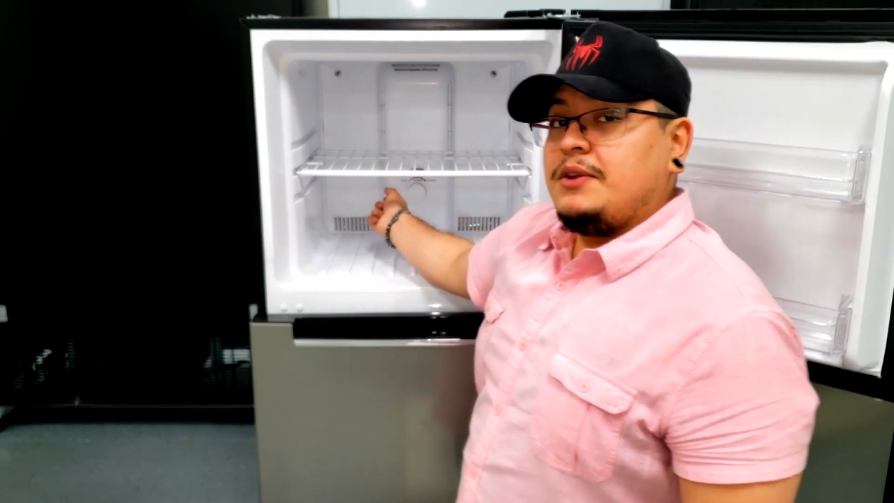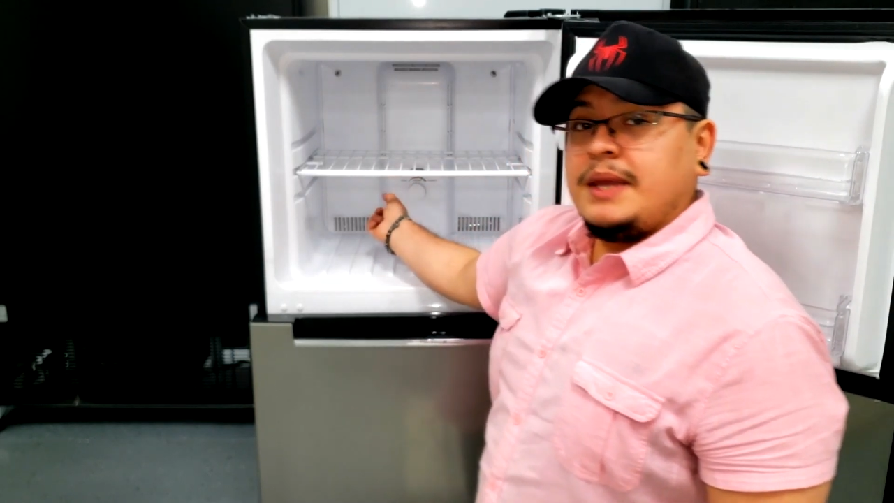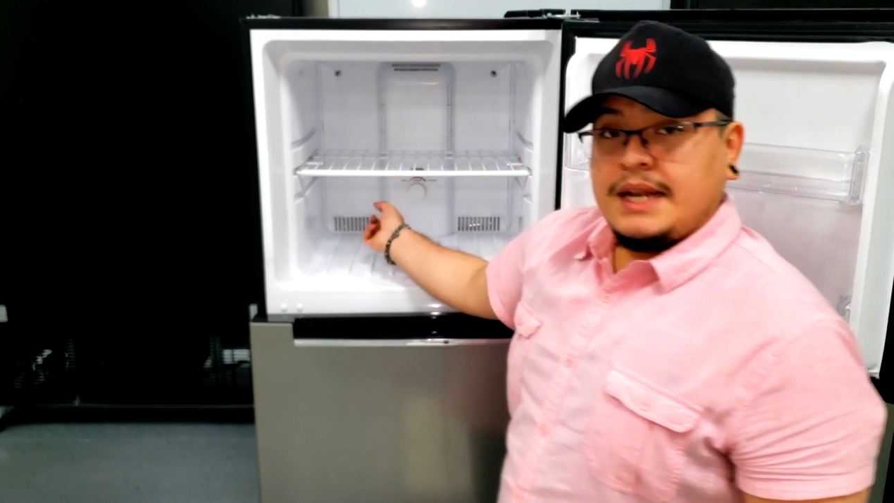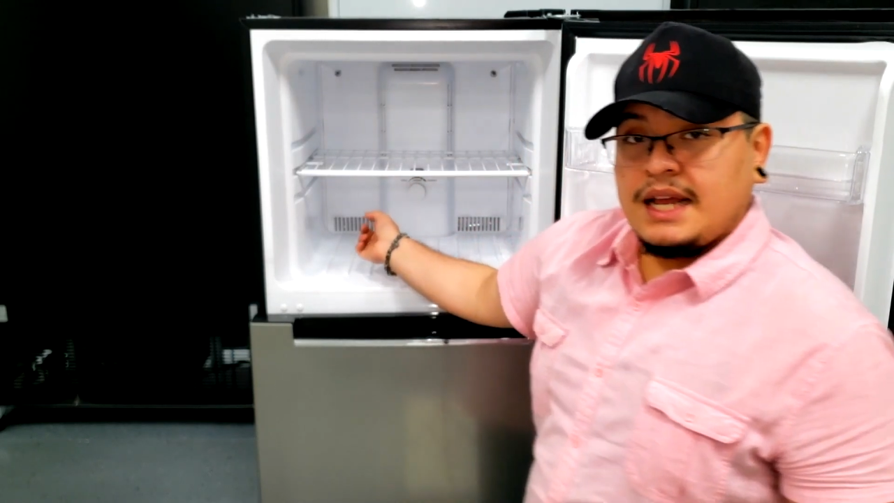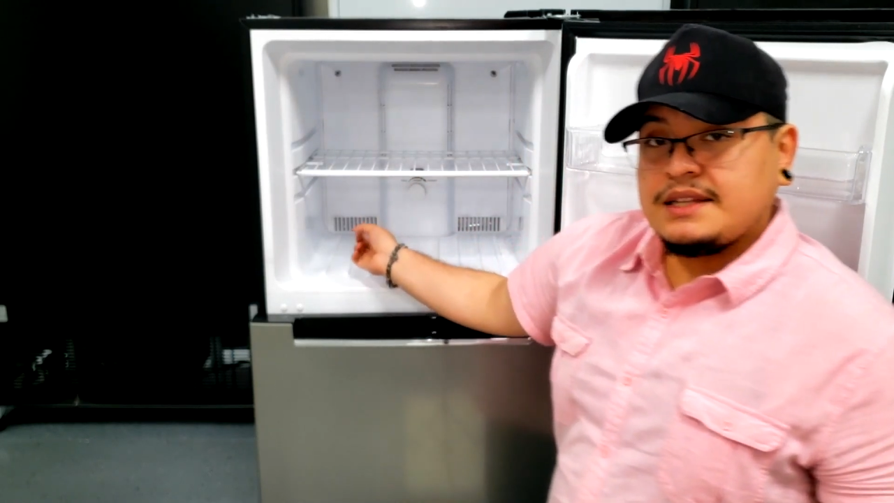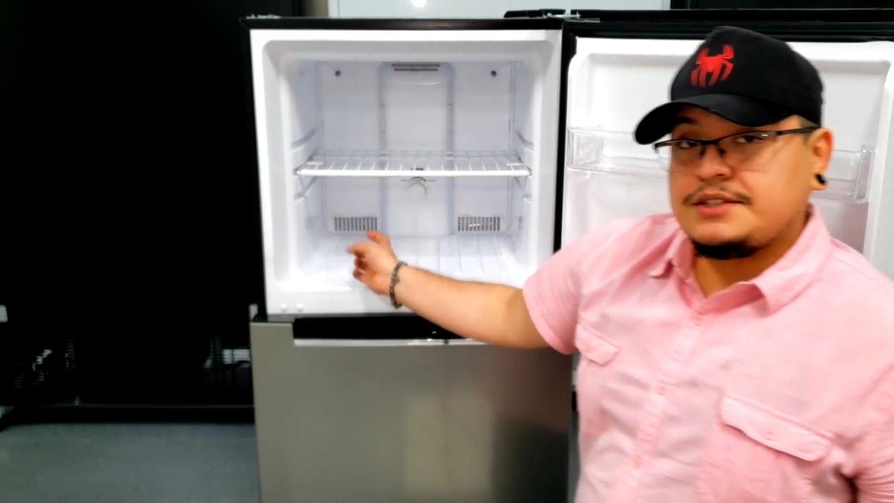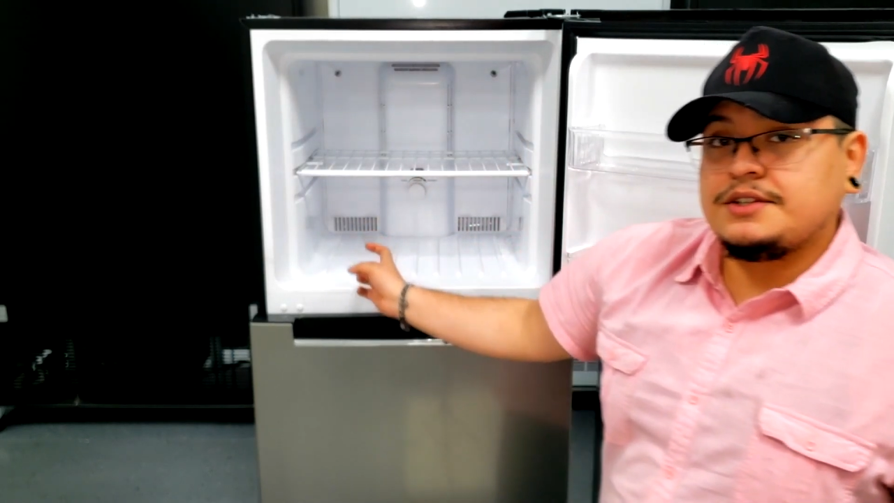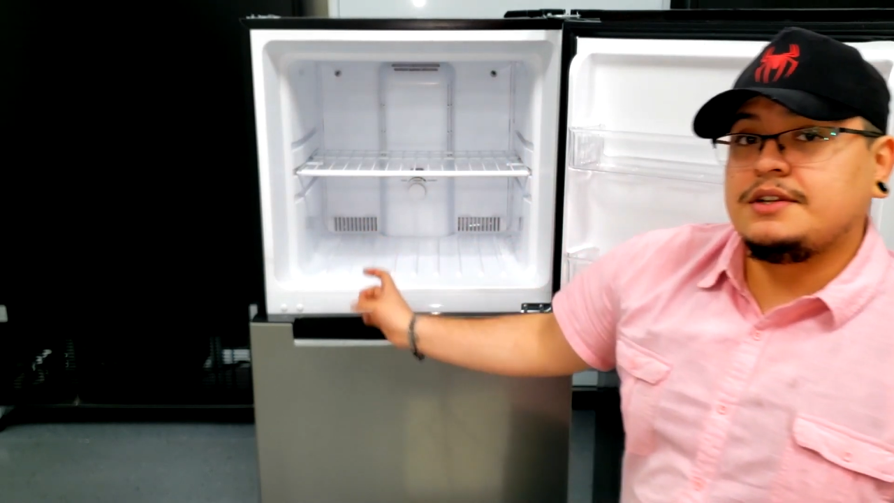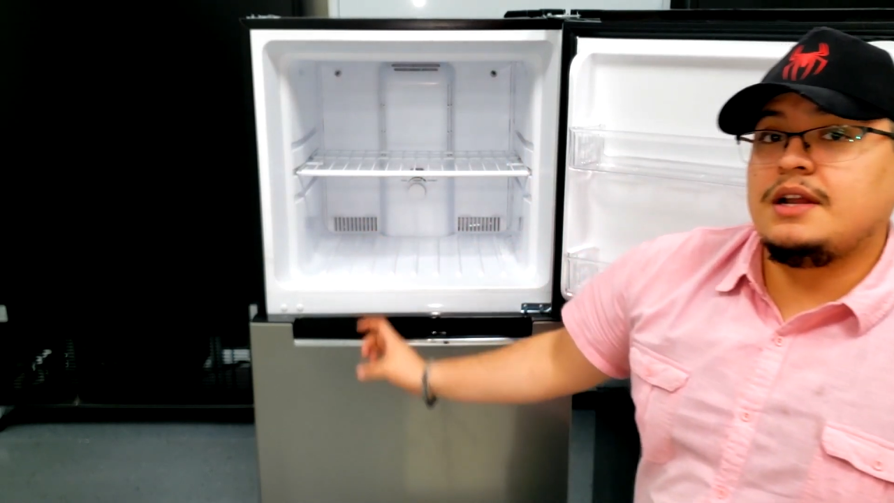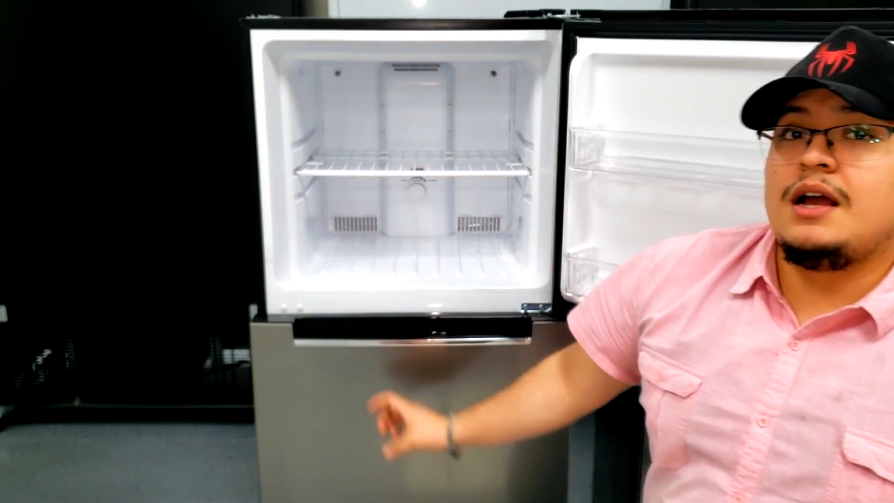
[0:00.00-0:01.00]
you cannot
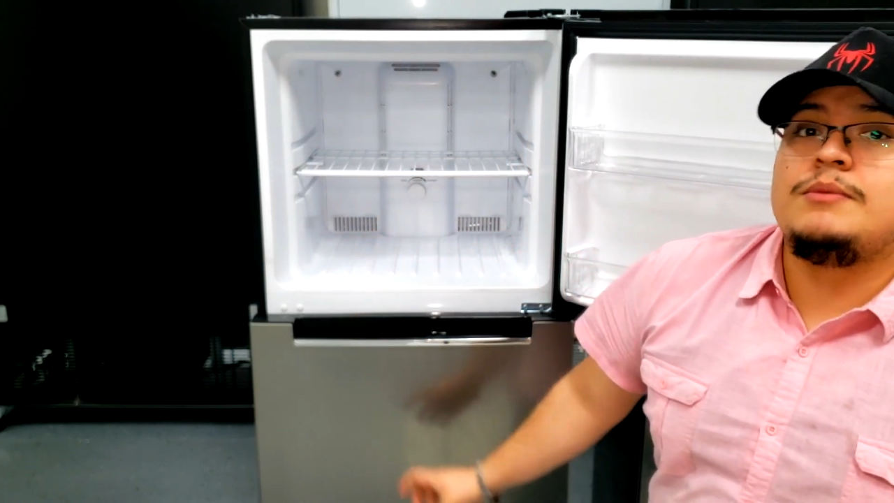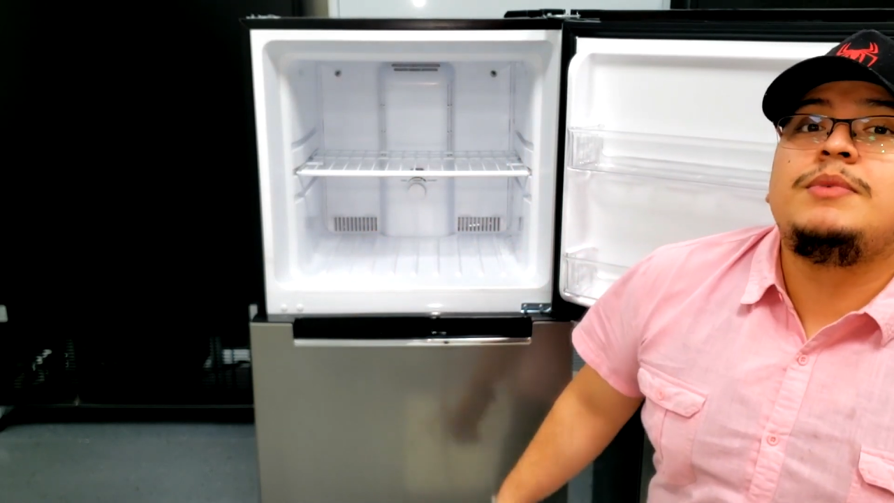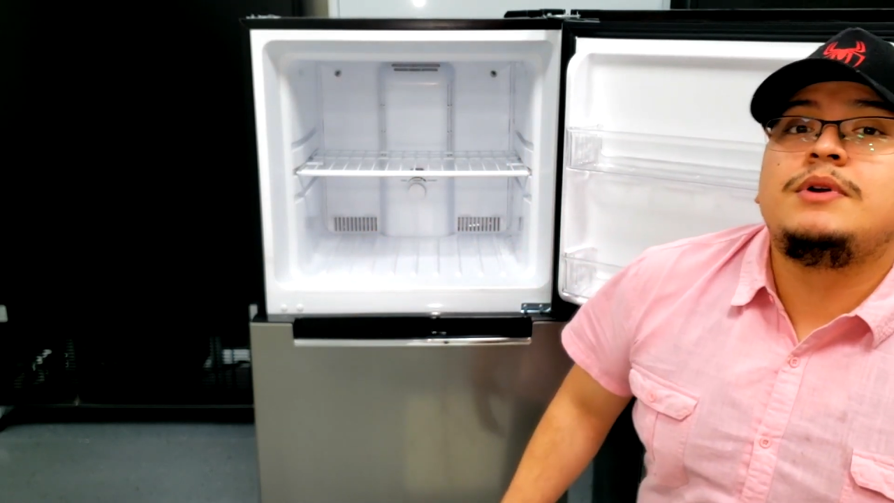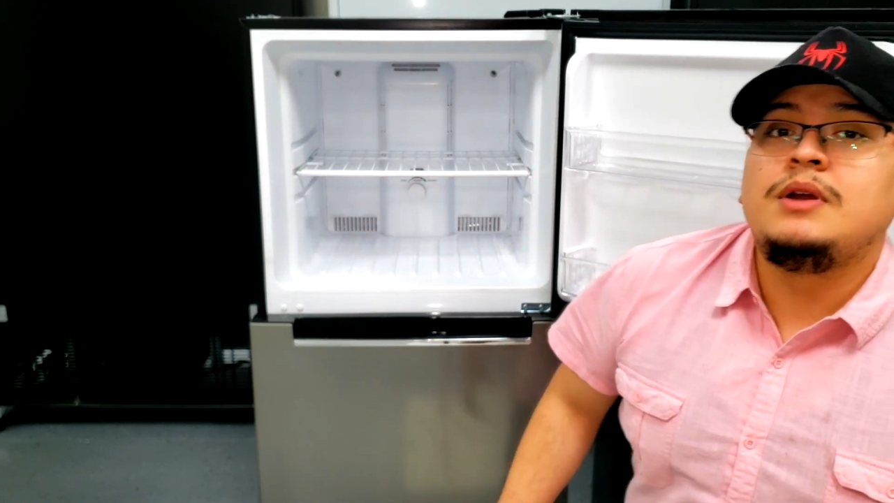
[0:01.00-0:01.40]
turn the knob,